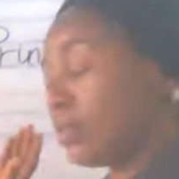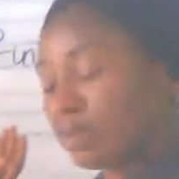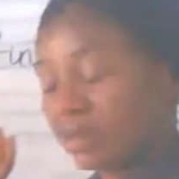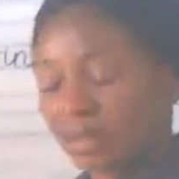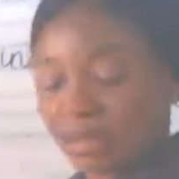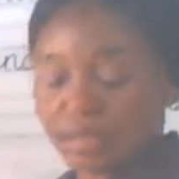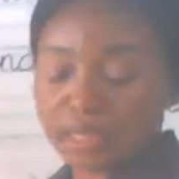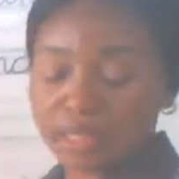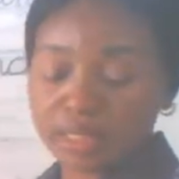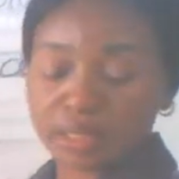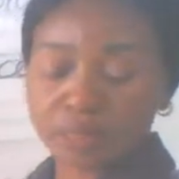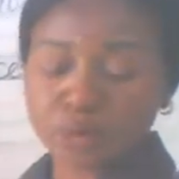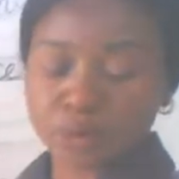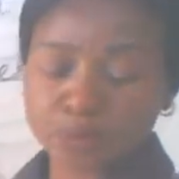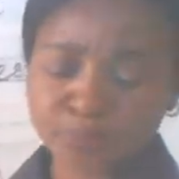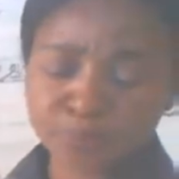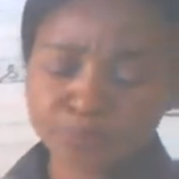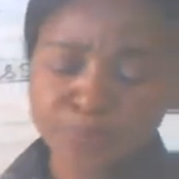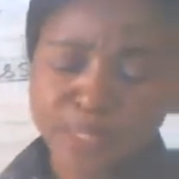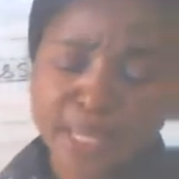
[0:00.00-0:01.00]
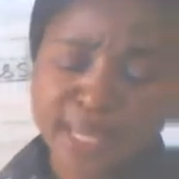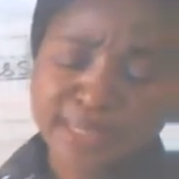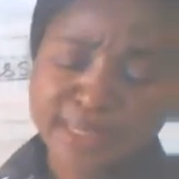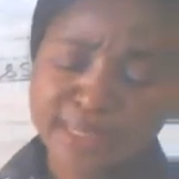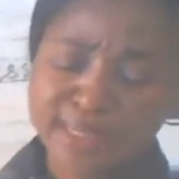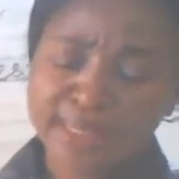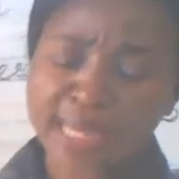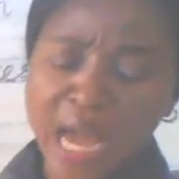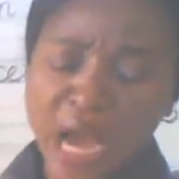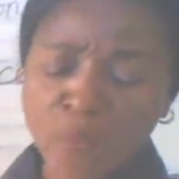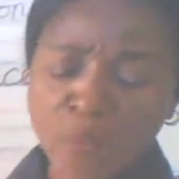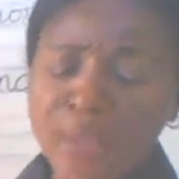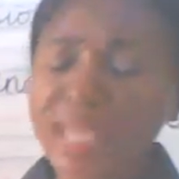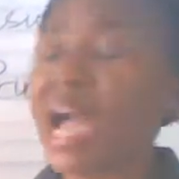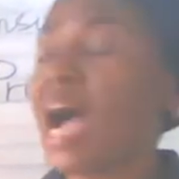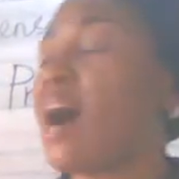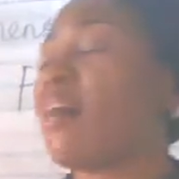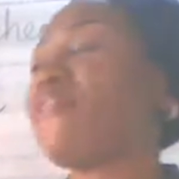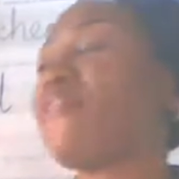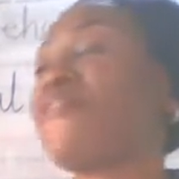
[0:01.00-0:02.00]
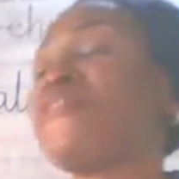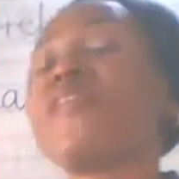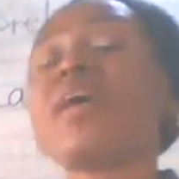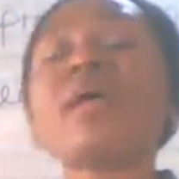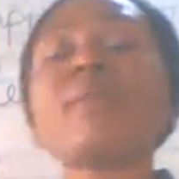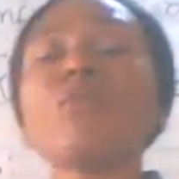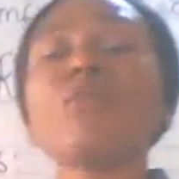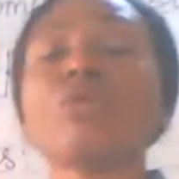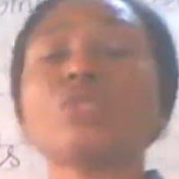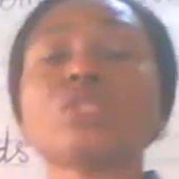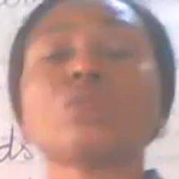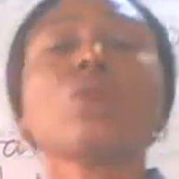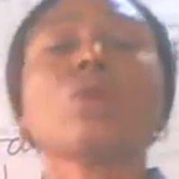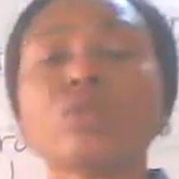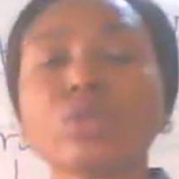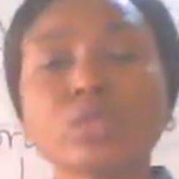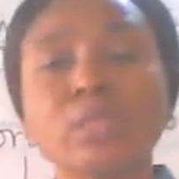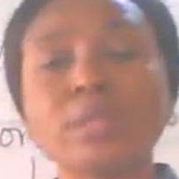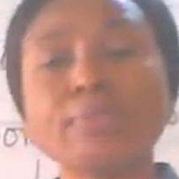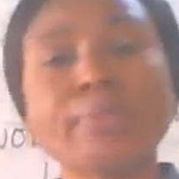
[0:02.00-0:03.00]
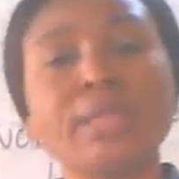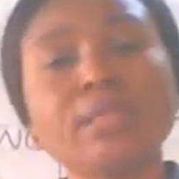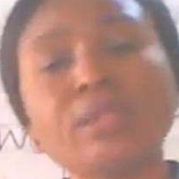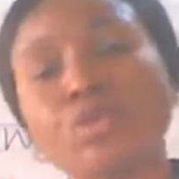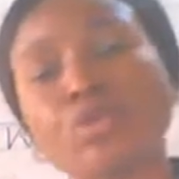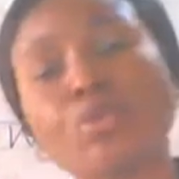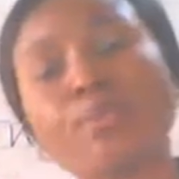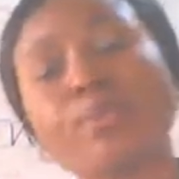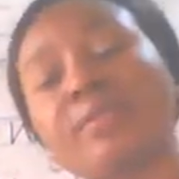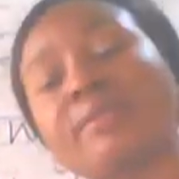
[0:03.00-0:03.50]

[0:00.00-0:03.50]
tale. Now they are famous. What does it mean to be